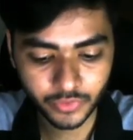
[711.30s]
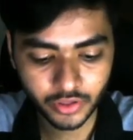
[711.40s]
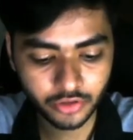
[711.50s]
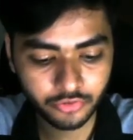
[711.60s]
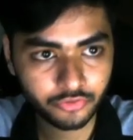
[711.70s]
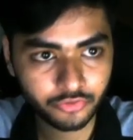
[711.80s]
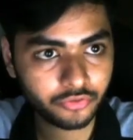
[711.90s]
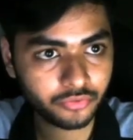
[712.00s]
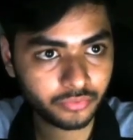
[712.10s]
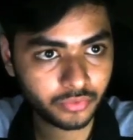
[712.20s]
if
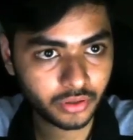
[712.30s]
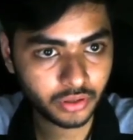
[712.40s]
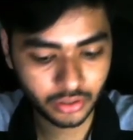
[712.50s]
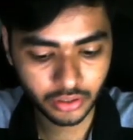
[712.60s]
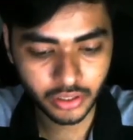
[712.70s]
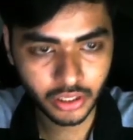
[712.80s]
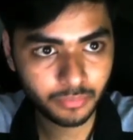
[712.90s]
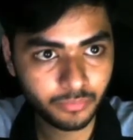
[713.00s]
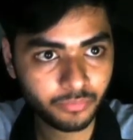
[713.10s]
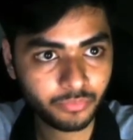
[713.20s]

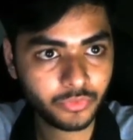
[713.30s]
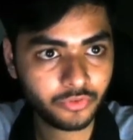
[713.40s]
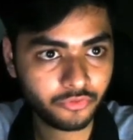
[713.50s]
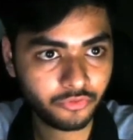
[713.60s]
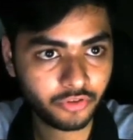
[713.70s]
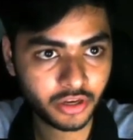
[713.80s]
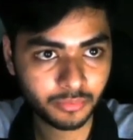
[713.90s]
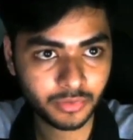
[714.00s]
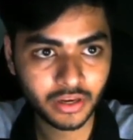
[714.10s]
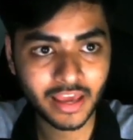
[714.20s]
name
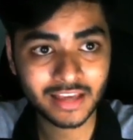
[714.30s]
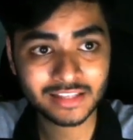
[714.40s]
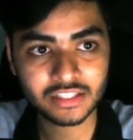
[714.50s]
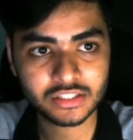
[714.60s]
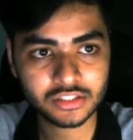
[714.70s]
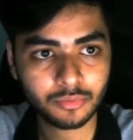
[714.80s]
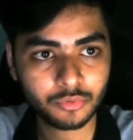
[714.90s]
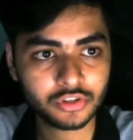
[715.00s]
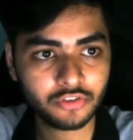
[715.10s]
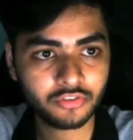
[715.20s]
variable exists,
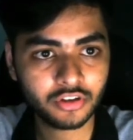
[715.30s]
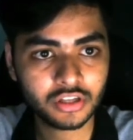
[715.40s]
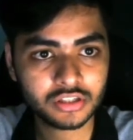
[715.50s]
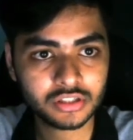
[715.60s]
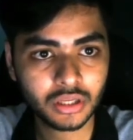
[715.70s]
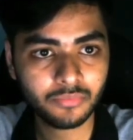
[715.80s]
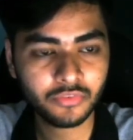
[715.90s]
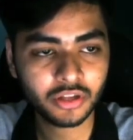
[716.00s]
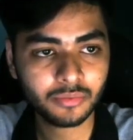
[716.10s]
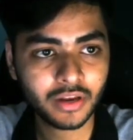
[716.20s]
suppose if this name
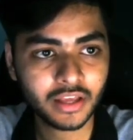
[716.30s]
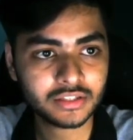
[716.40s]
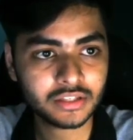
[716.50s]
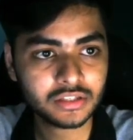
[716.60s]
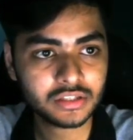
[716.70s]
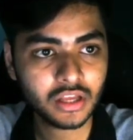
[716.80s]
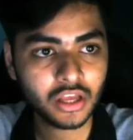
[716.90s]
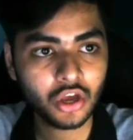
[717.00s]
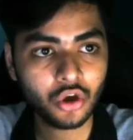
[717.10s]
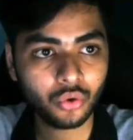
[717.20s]
variable exists,
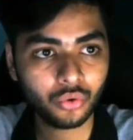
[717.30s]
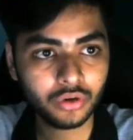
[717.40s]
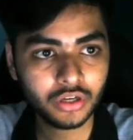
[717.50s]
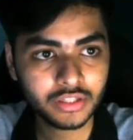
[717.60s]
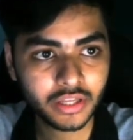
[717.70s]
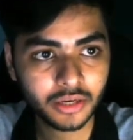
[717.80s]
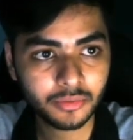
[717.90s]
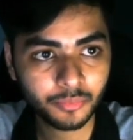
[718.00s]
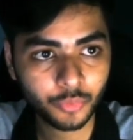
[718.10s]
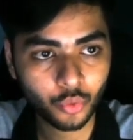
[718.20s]
only
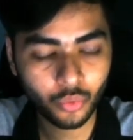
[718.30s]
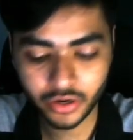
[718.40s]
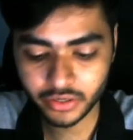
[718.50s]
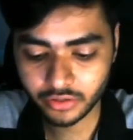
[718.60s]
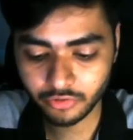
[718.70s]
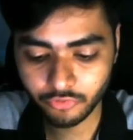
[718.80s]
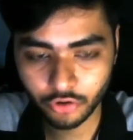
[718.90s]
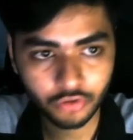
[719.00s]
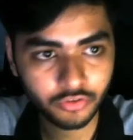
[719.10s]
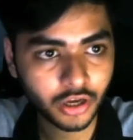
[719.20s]
then provide the
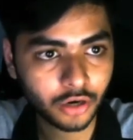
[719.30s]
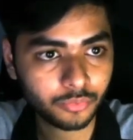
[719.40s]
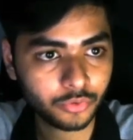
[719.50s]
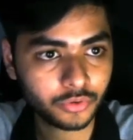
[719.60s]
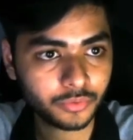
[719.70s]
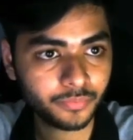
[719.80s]
following output,